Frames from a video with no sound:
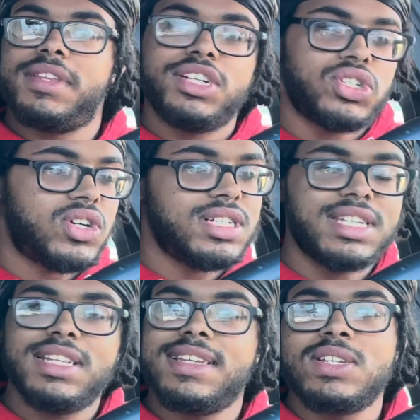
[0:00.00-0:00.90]
The shorties
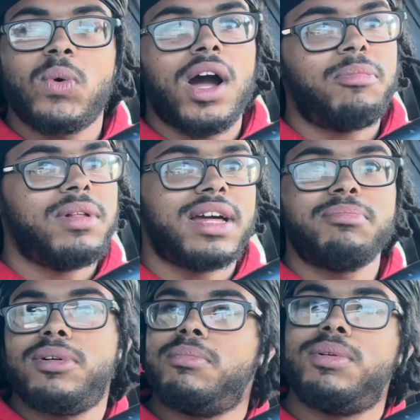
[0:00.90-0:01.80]
get to squabbling.
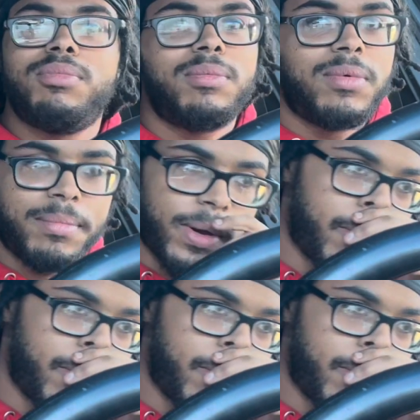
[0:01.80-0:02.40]
Boom, boom, boom, boom, boom.